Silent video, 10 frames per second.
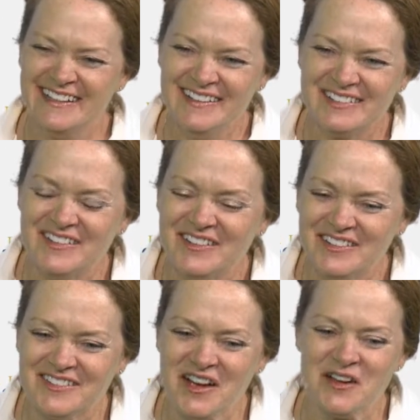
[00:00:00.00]
So
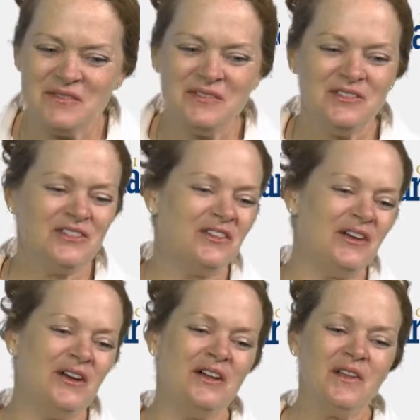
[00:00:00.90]
there's just
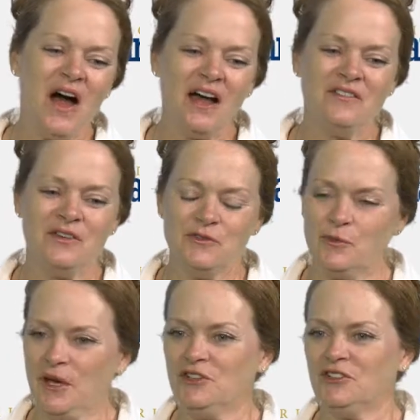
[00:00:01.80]
a lot of
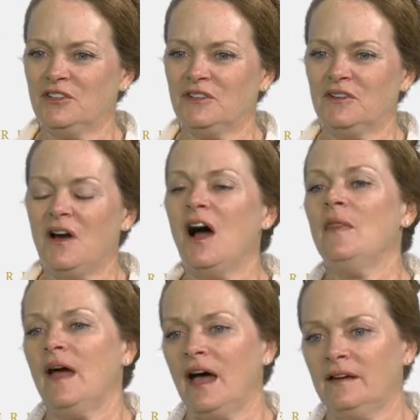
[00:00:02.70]
information
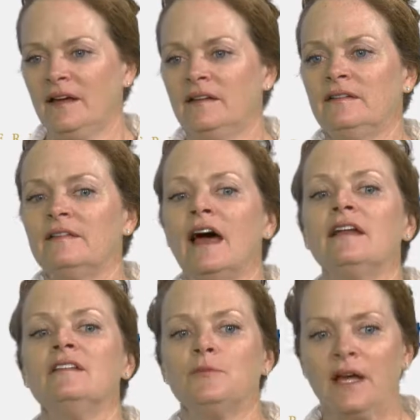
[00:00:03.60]
on that, and that
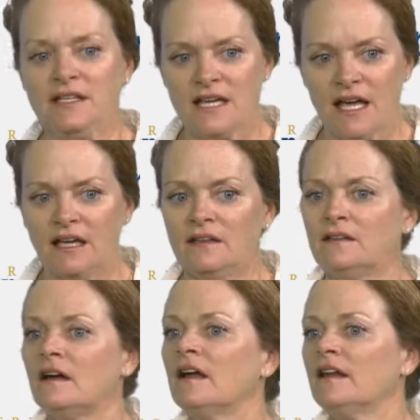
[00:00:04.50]
is
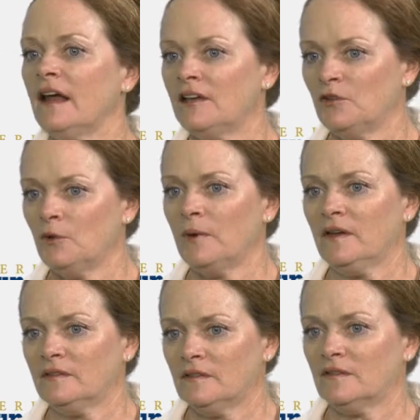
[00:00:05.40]
maintained on an annual
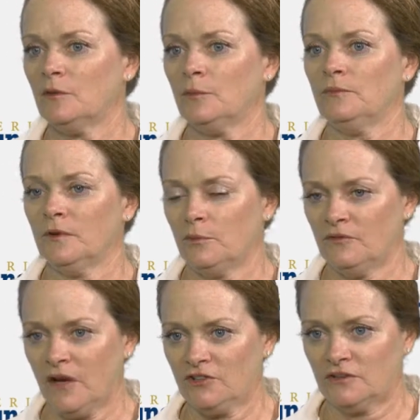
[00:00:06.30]
basis, the
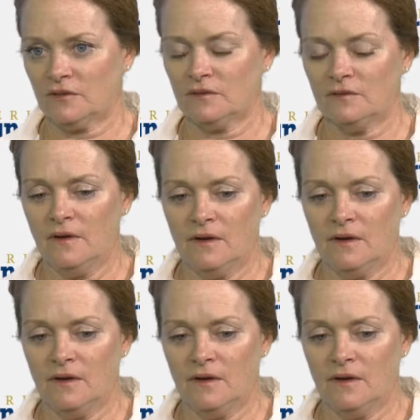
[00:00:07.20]
professional